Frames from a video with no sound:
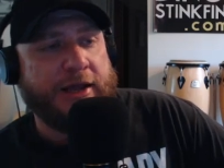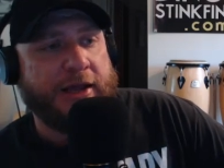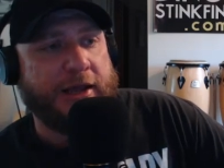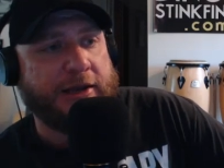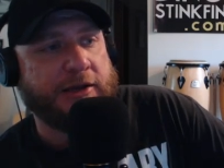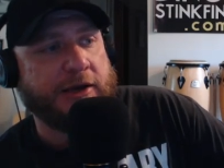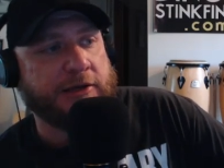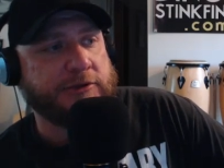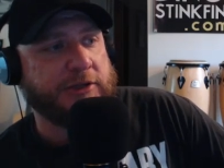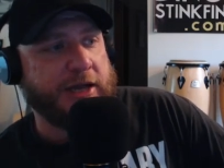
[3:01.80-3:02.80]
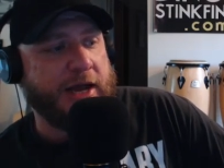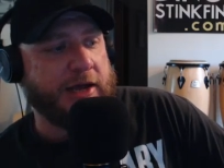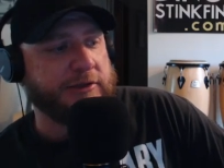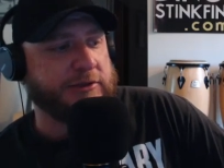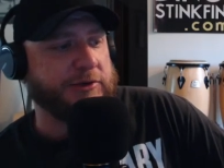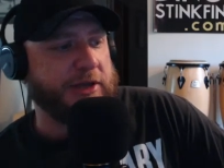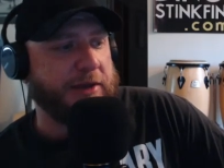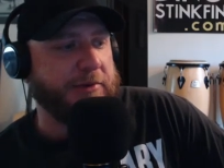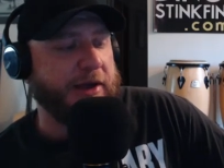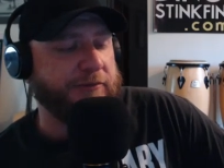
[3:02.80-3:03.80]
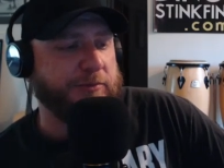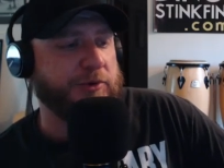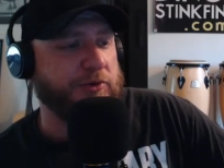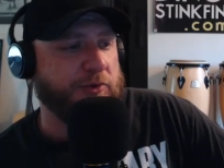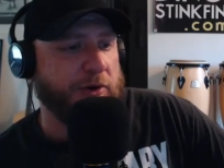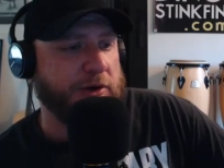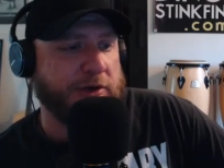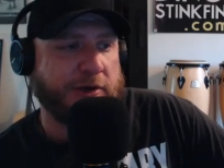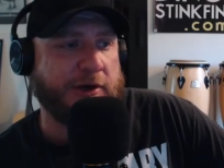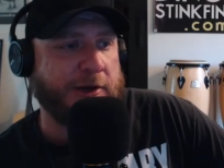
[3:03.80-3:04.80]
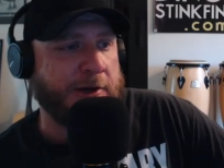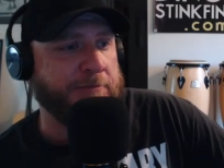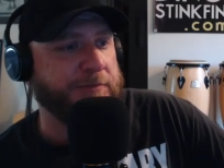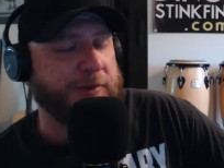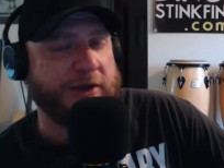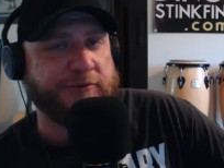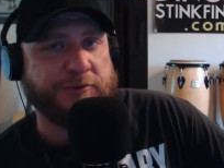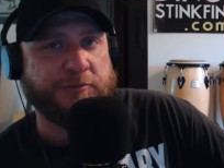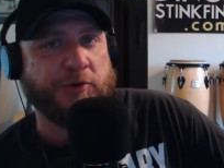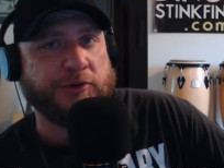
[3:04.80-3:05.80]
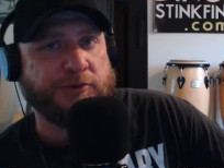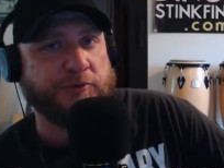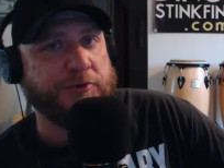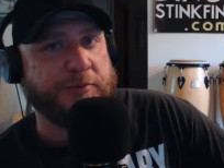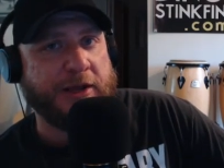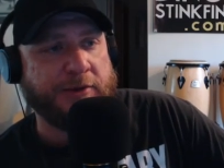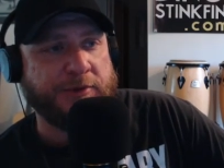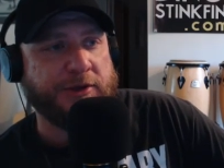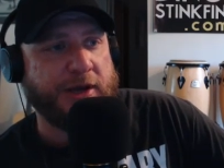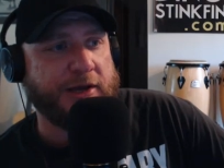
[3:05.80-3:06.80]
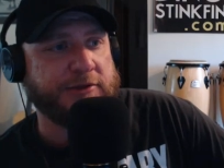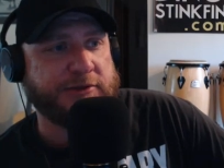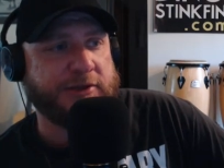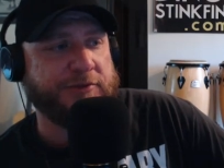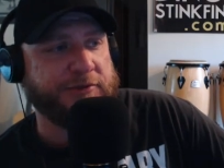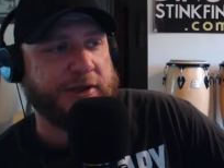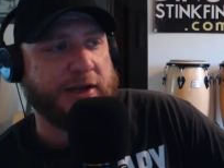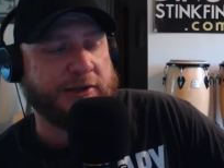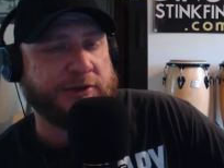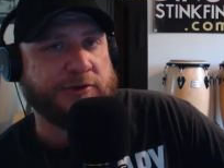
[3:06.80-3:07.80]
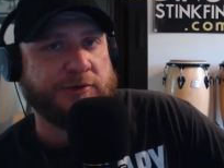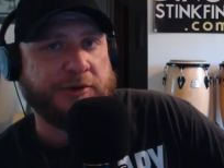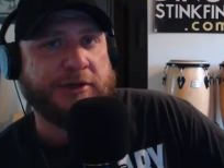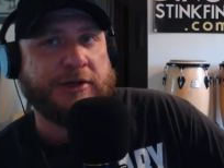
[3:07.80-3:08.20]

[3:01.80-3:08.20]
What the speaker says: And to the guys that came down from New York, thanks for pulling through, man. I mean, you guys definitely had a little